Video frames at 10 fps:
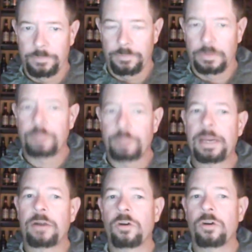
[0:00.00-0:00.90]
the
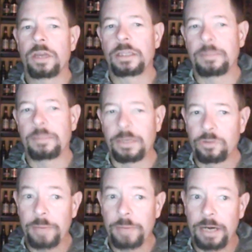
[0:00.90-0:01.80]
paranoia and then it makes
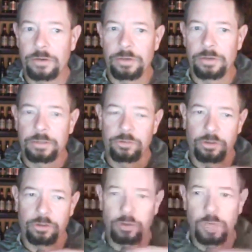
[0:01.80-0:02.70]
you paranoid because you
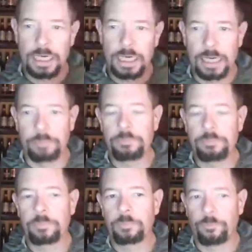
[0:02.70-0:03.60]
don't know what kind of
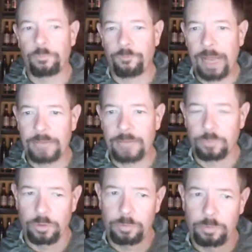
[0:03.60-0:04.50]
fast
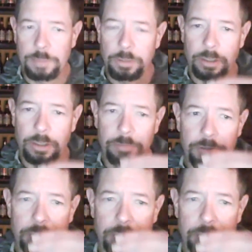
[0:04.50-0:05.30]
ones people are going to pull.